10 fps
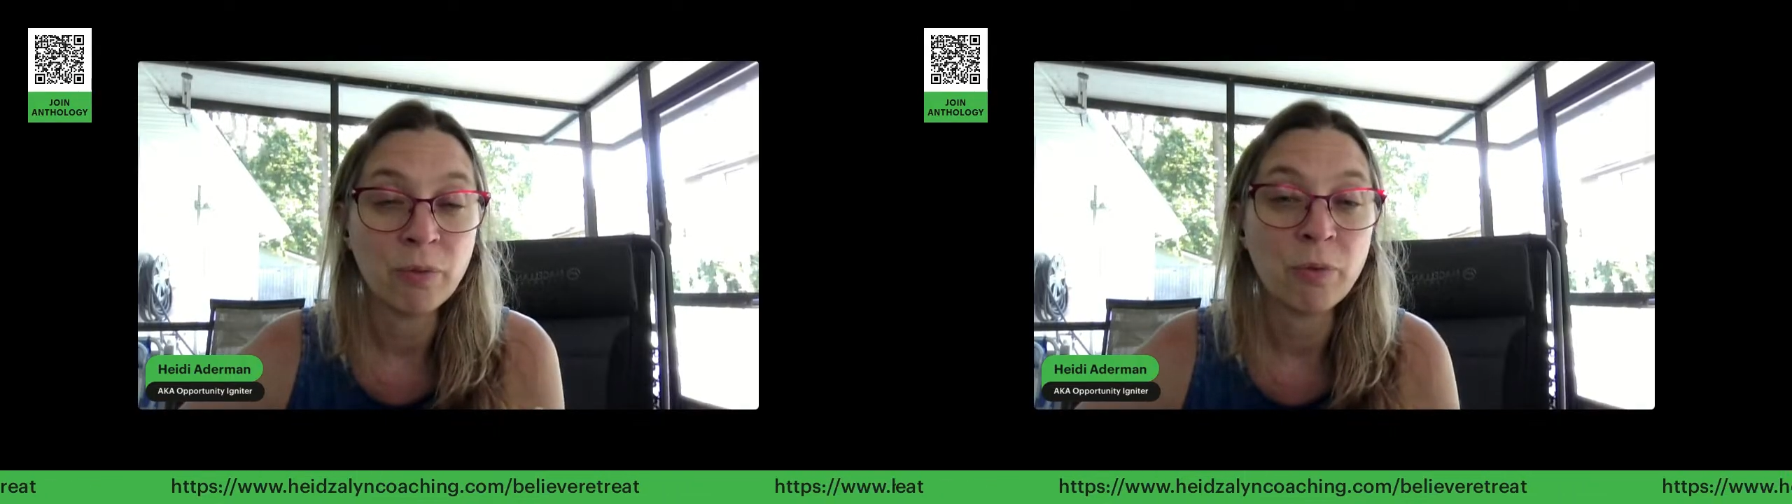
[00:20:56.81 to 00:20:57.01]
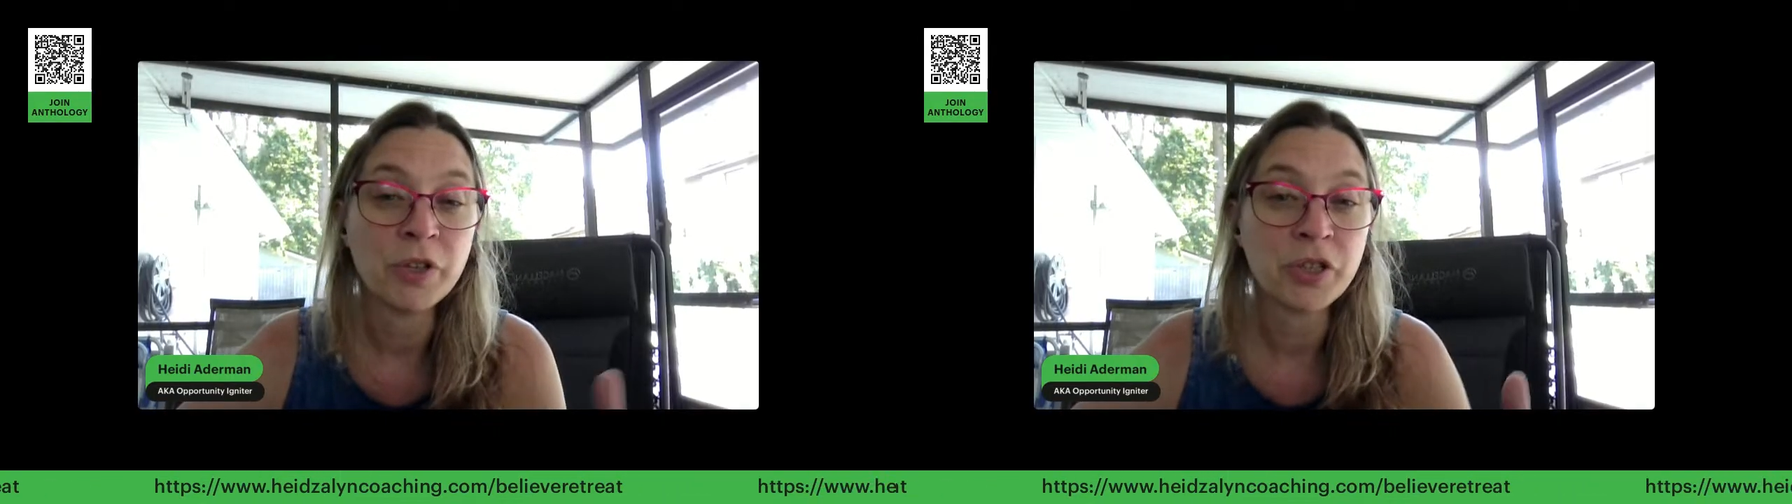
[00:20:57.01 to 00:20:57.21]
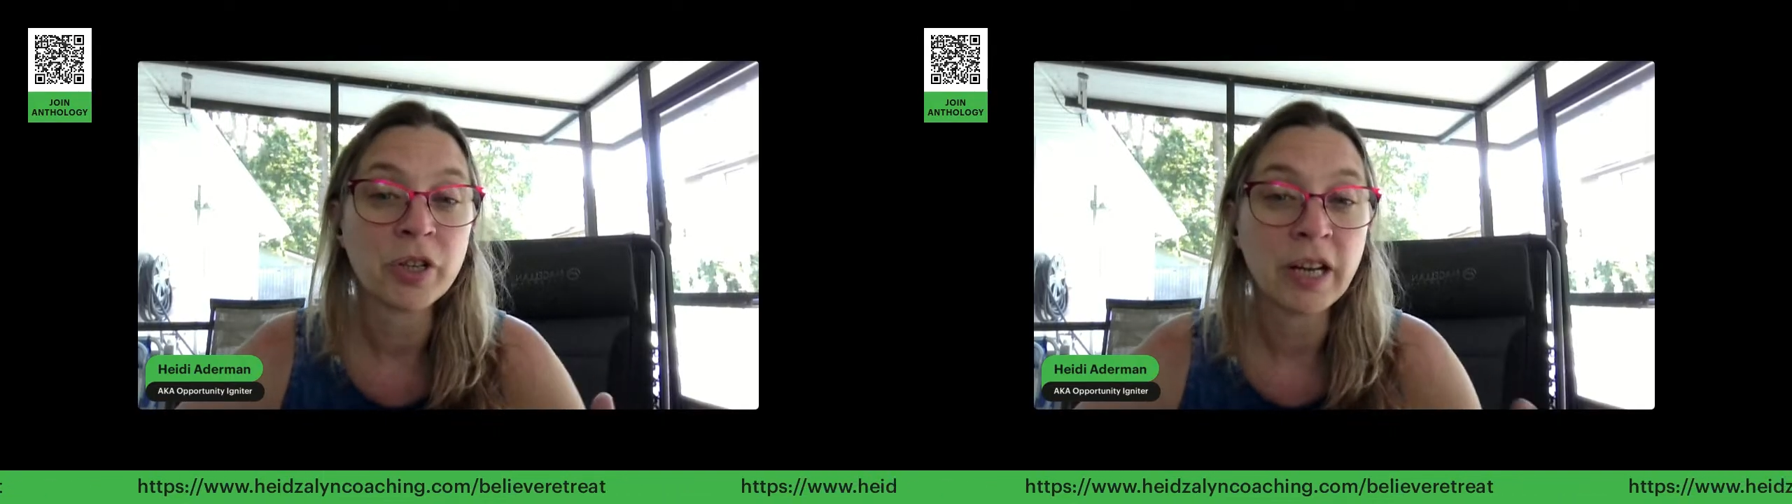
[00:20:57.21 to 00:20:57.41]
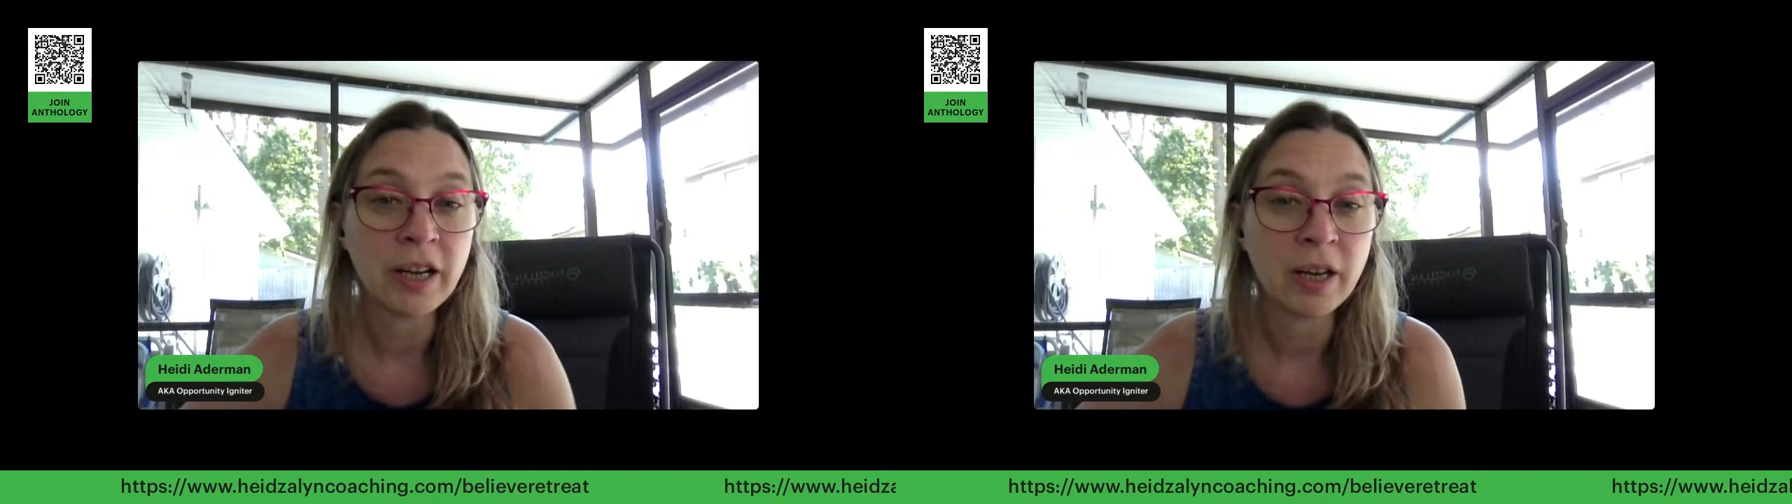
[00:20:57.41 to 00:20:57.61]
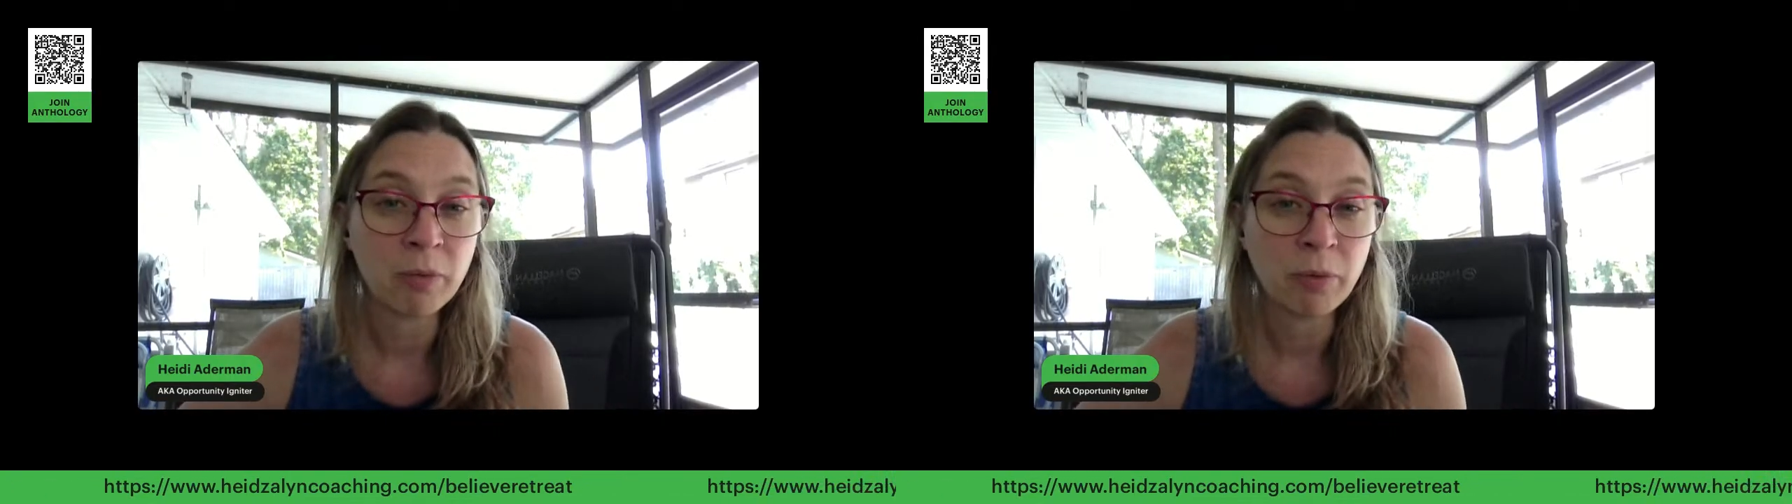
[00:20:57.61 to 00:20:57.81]
what you're
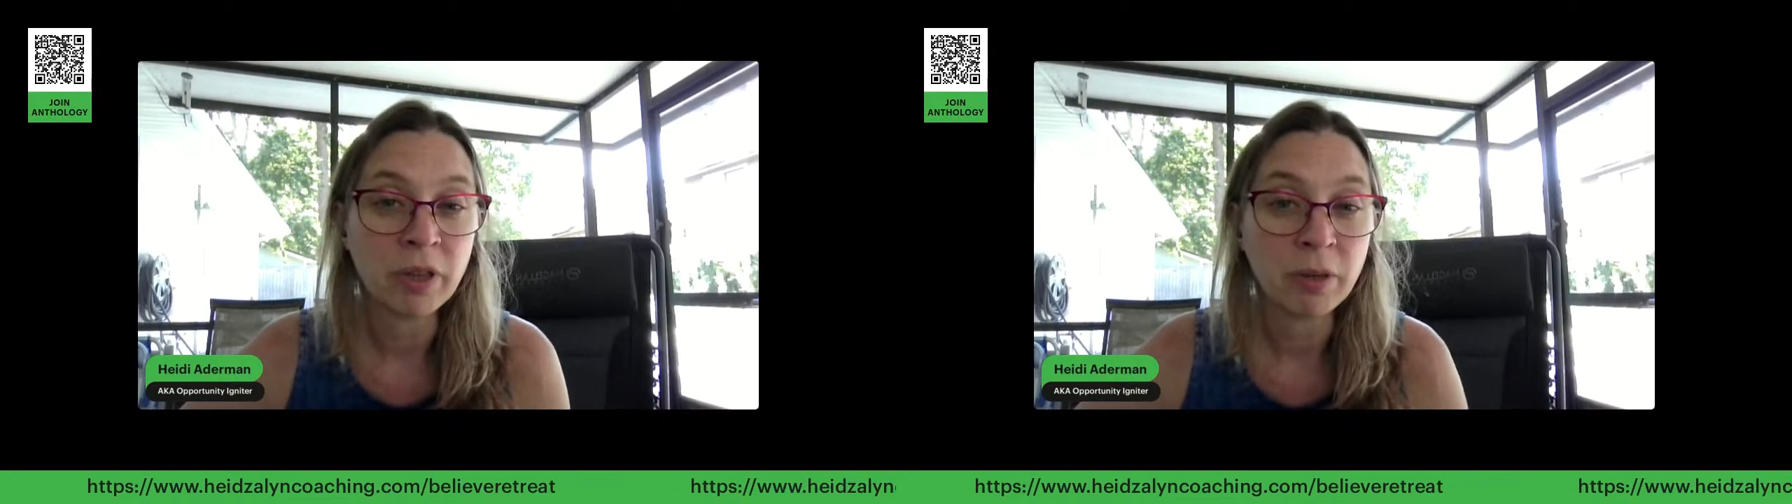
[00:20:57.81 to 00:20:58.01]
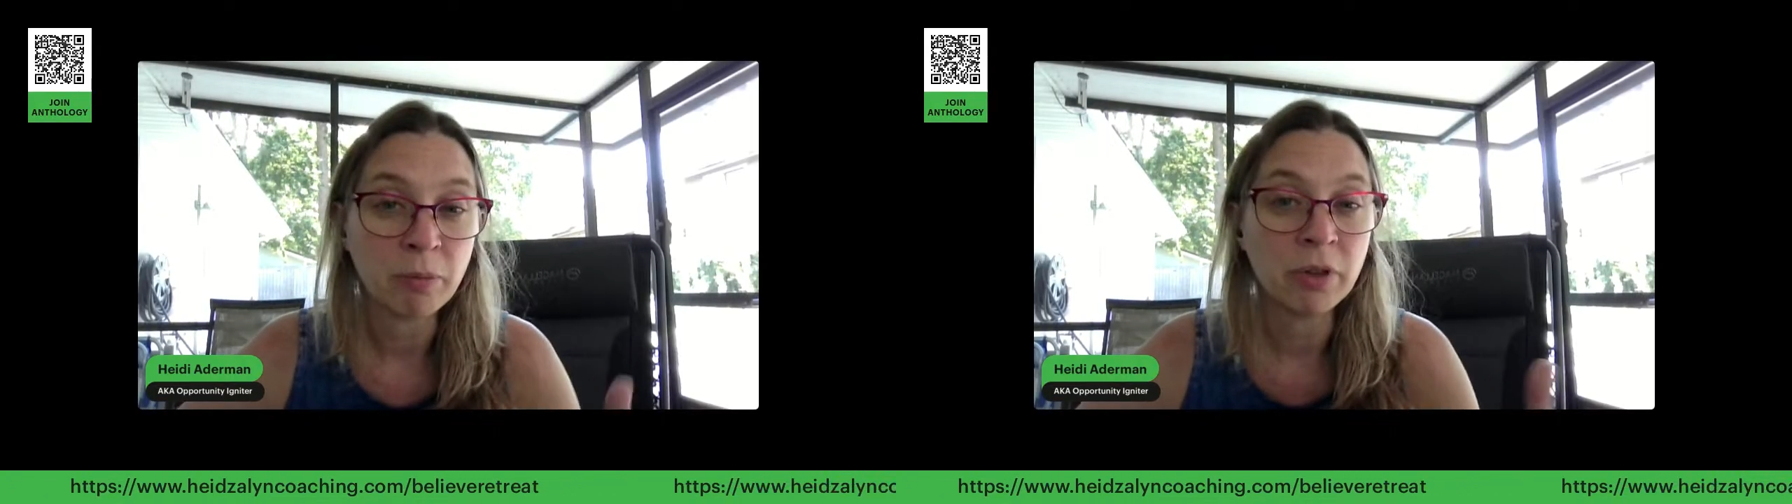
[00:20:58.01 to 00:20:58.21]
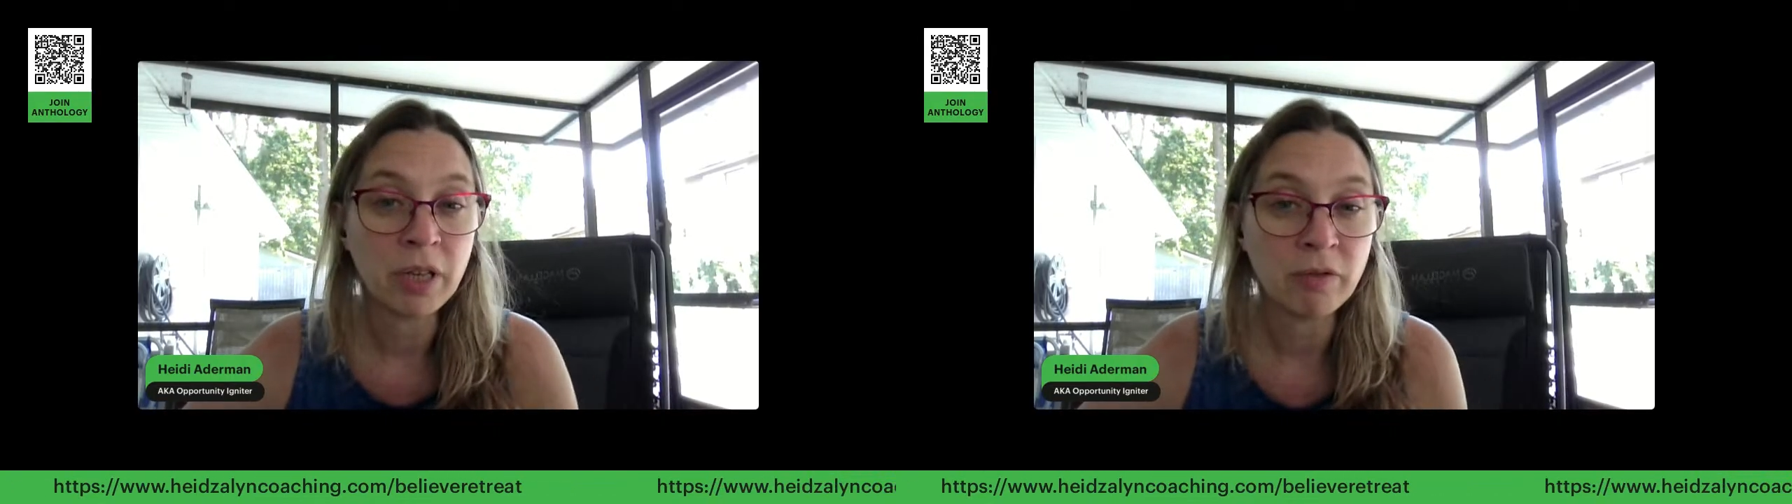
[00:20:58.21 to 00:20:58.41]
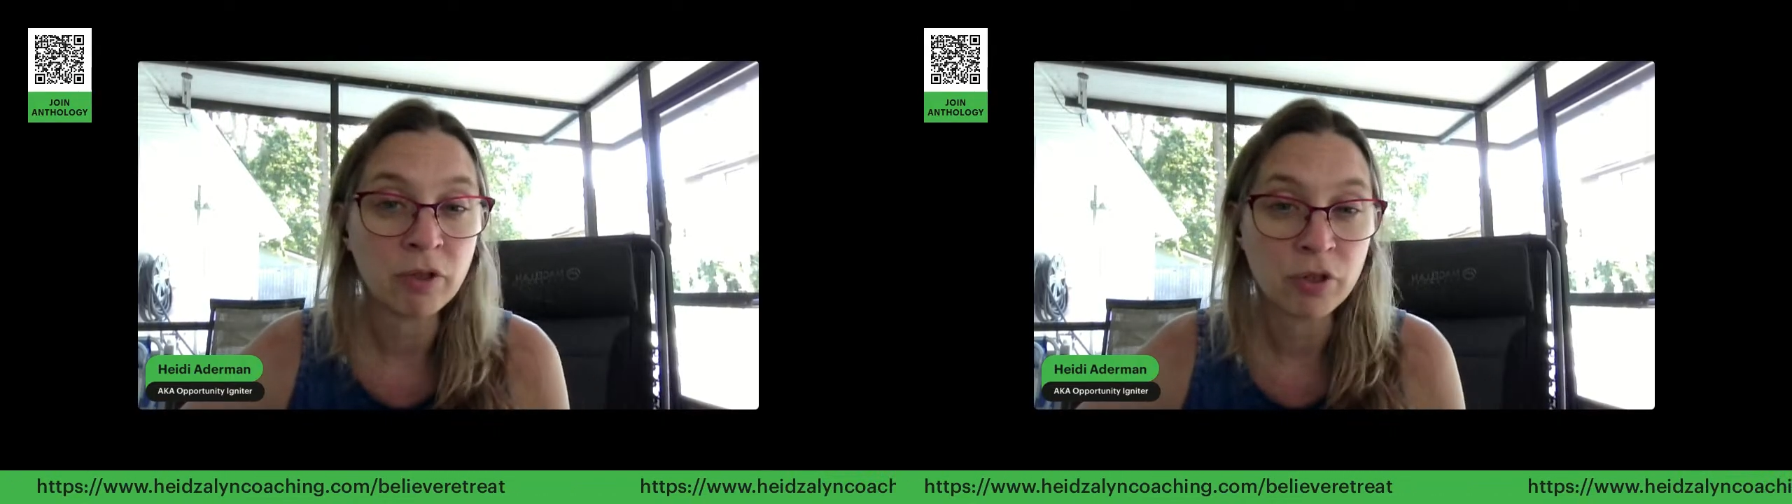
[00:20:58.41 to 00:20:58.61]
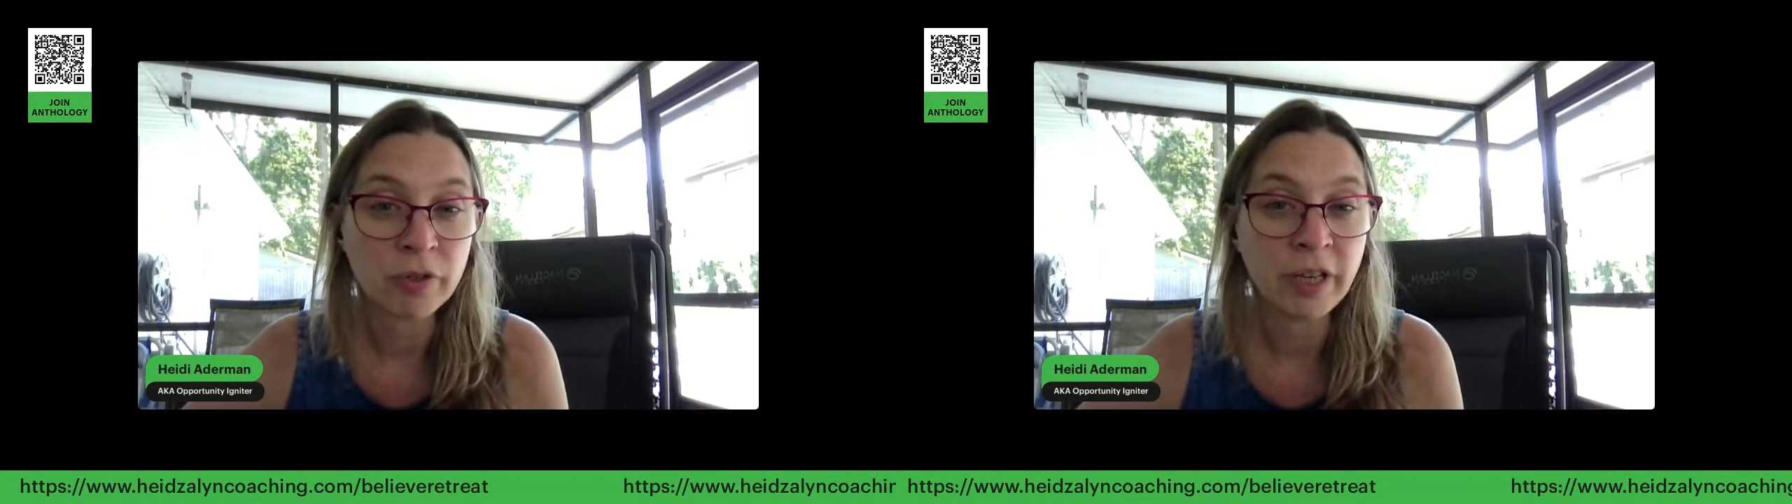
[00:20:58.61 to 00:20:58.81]
getting with the Believe
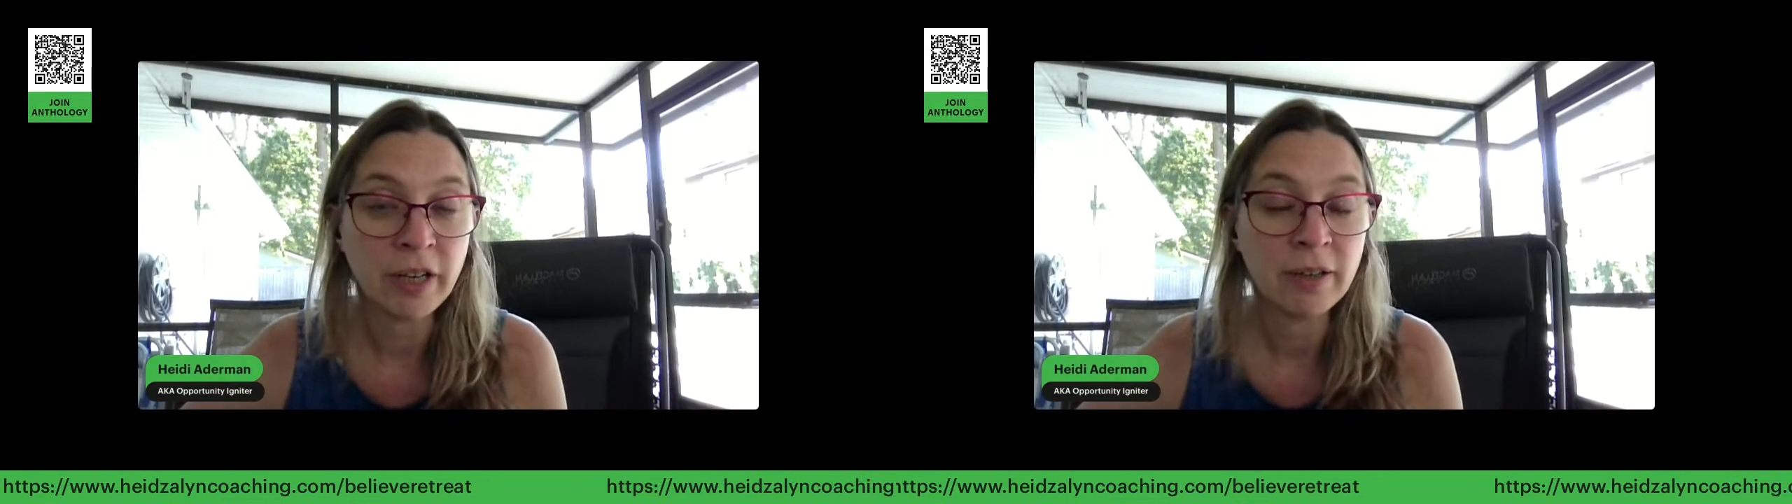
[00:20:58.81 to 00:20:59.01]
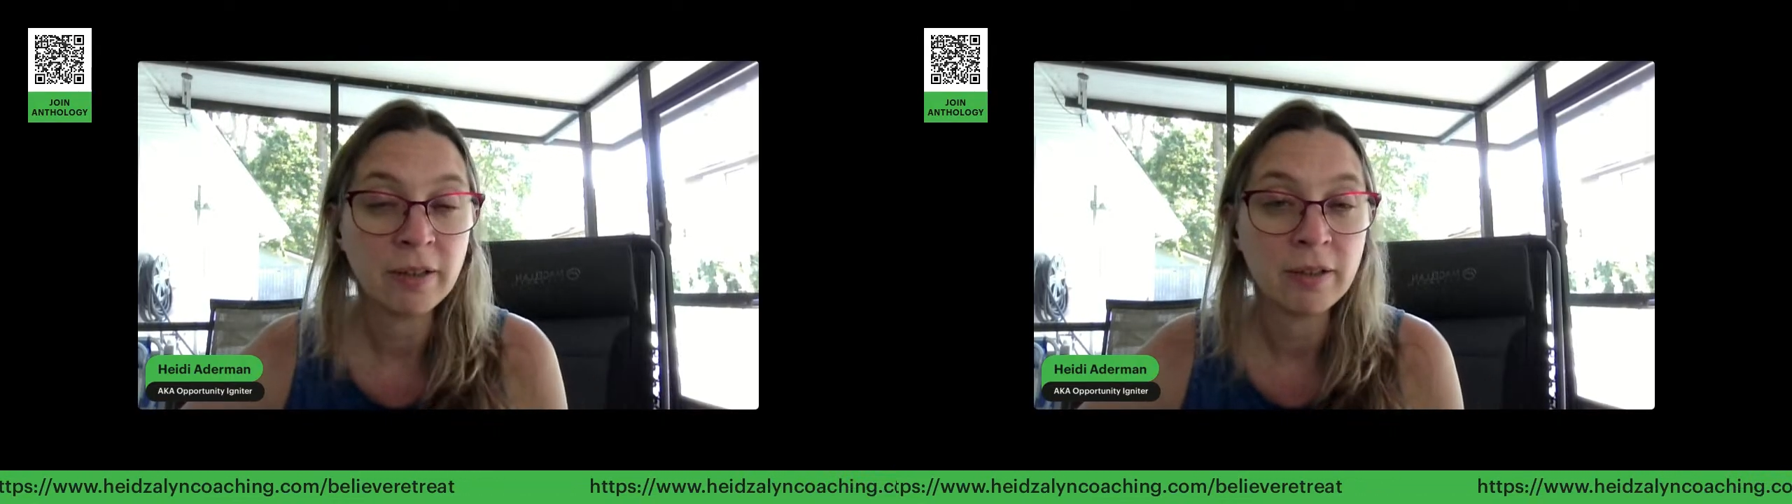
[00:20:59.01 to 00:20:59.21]
Retreat.